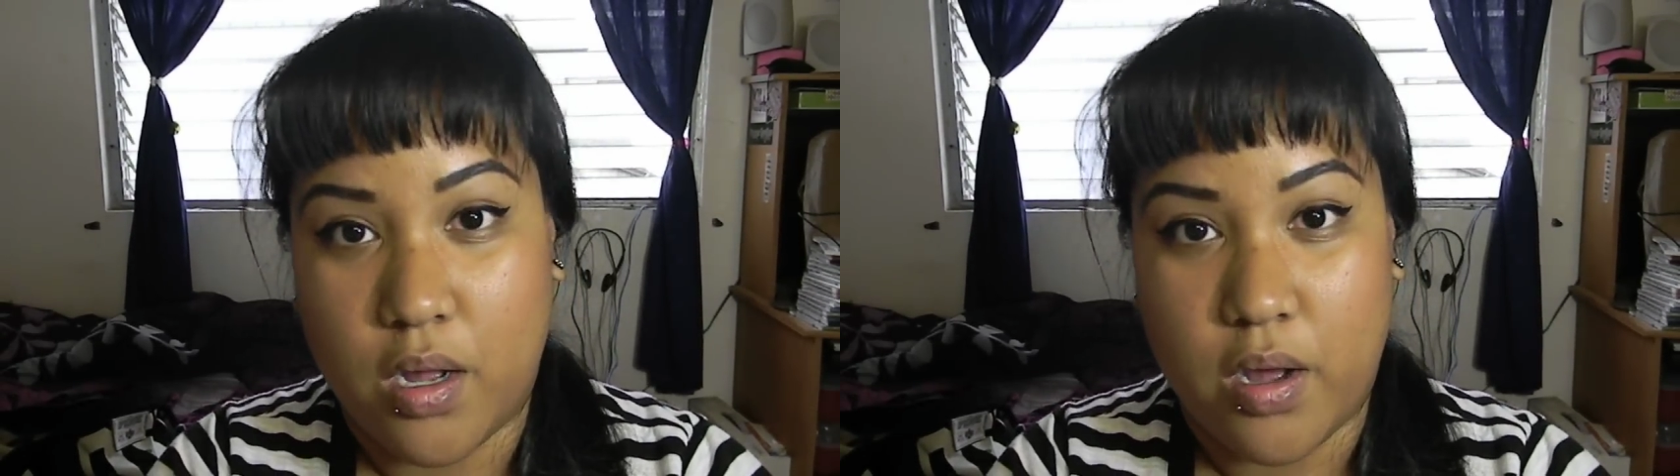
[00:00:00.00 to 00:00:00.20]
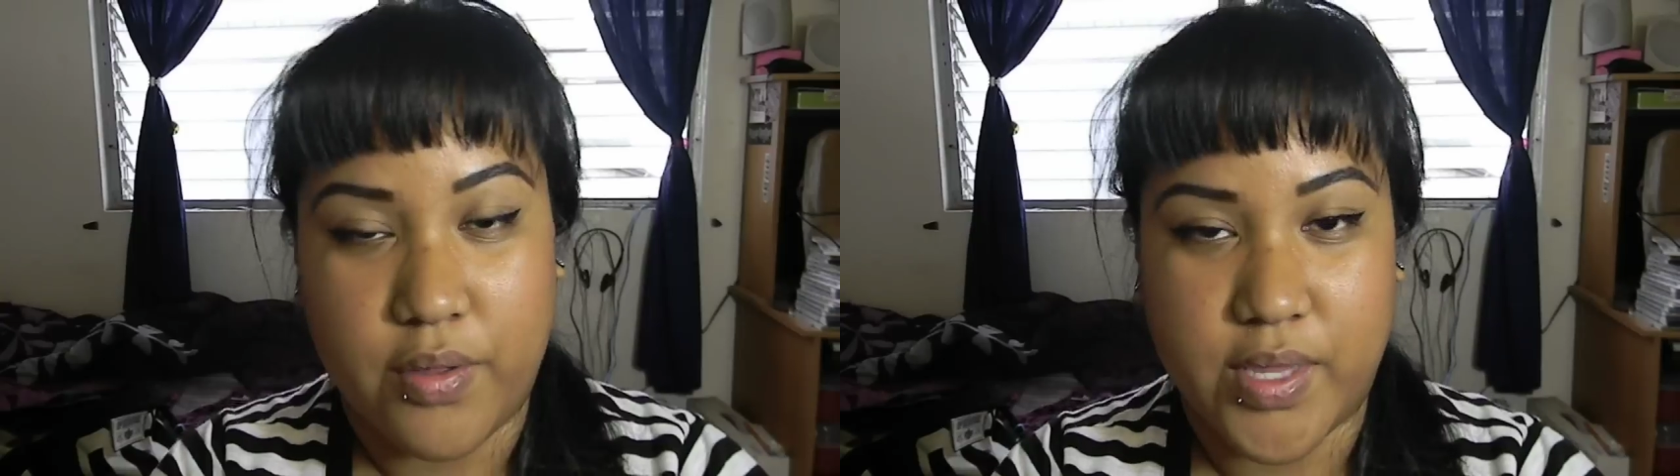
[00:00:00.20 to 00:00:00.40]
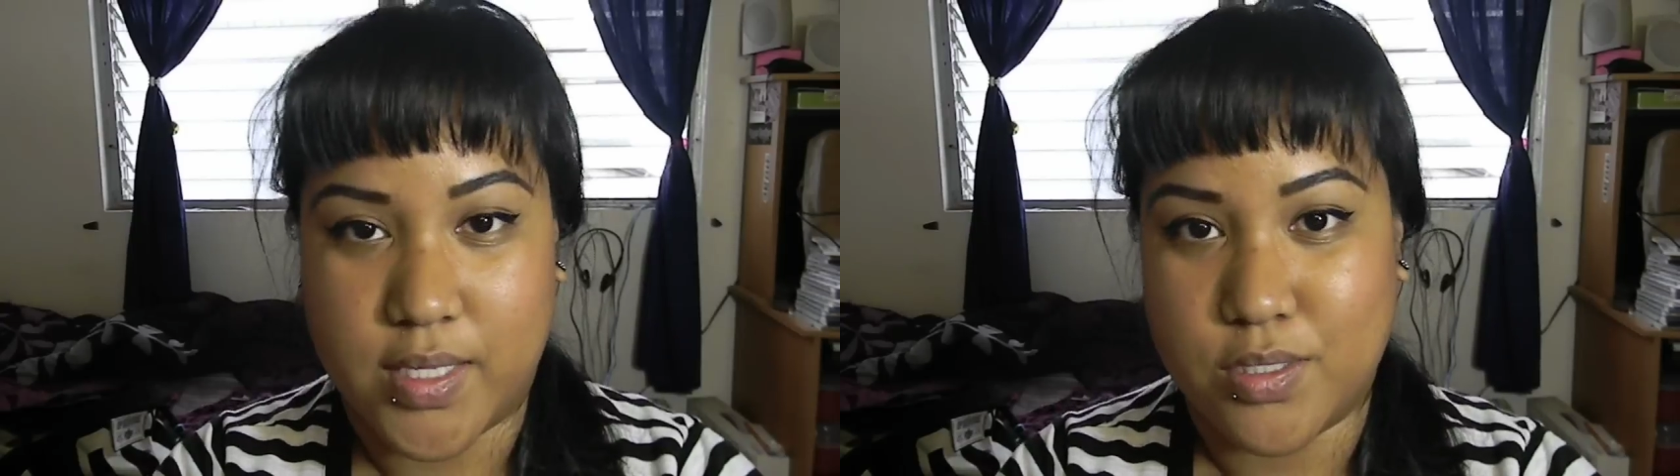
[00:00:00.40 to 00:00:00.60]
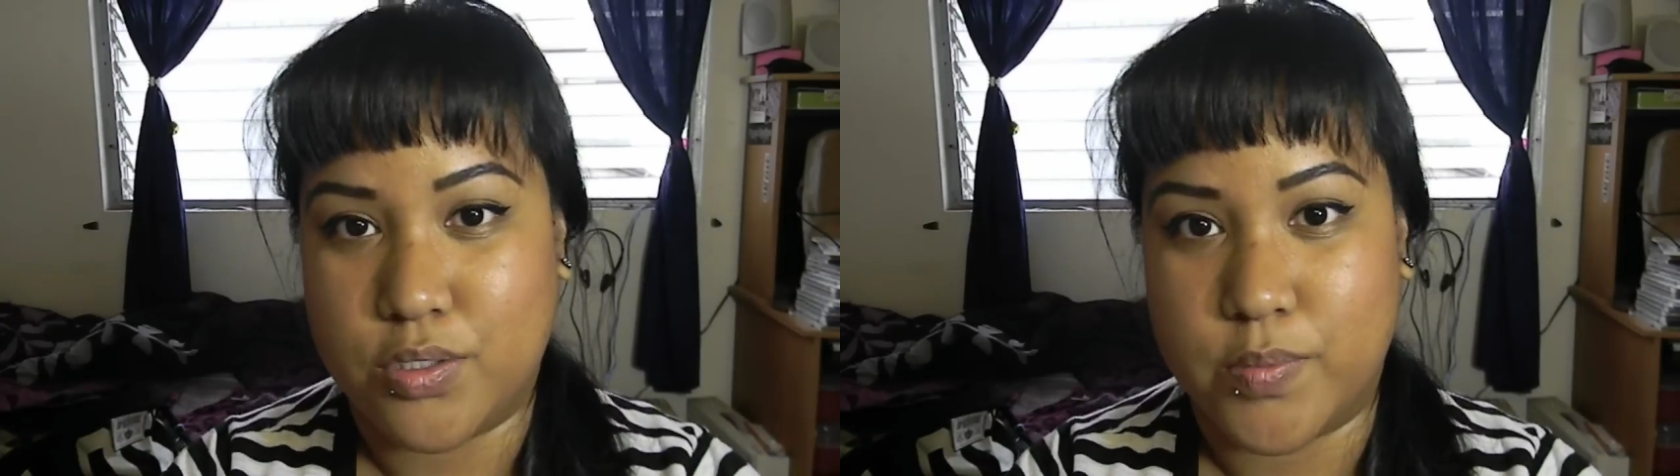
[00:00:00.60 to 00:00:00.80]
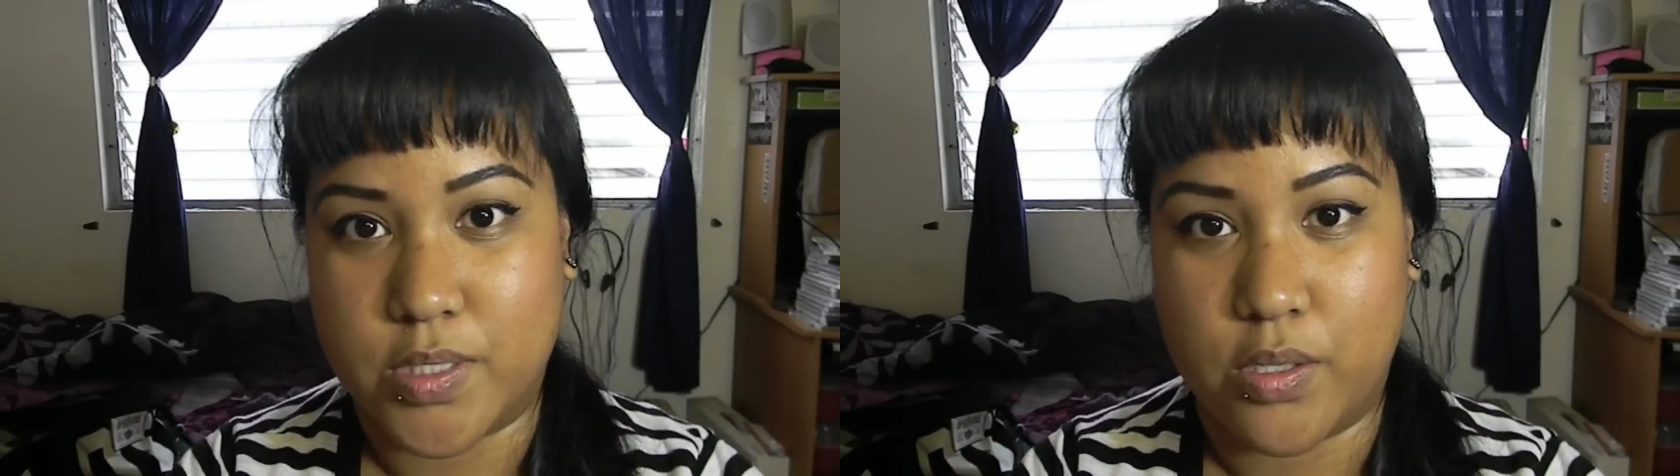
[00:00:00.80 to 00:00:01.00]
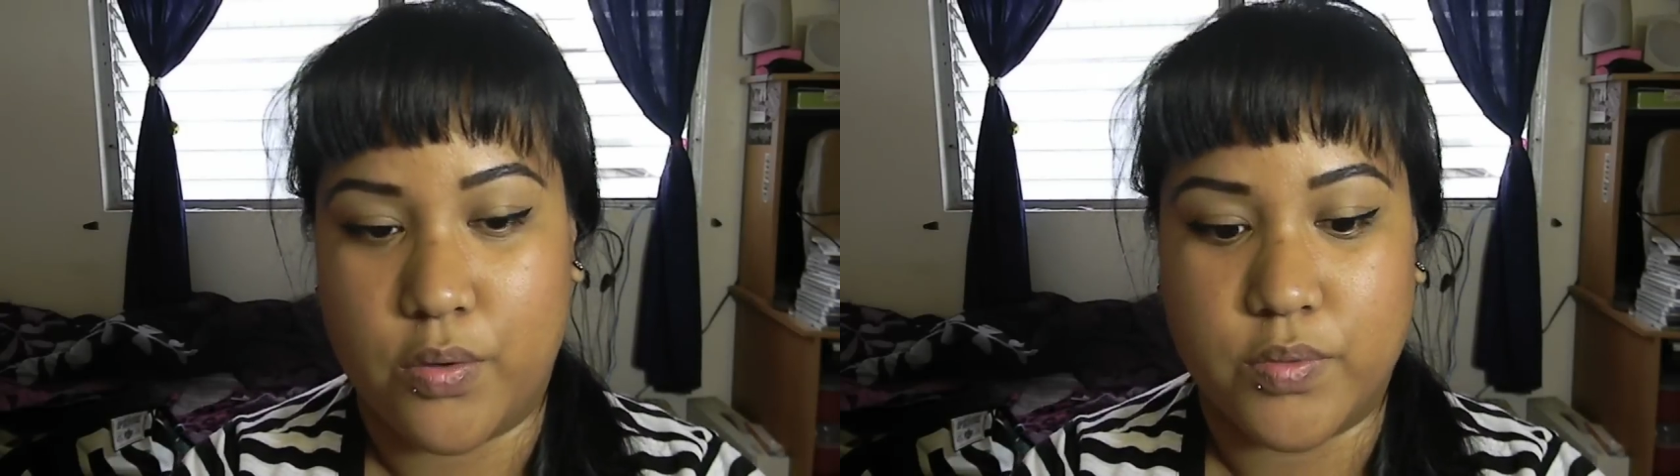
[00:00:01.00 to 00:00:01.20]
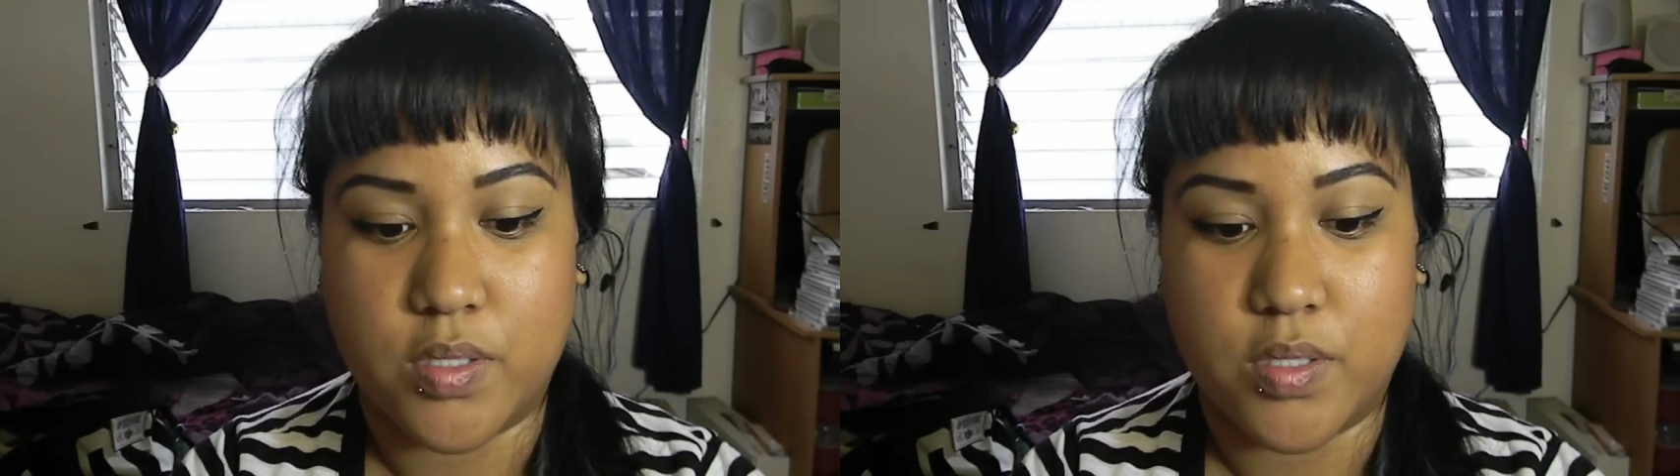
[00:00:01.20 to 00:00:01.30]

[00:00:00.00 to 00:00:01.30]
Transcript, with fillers: all they had to do was close.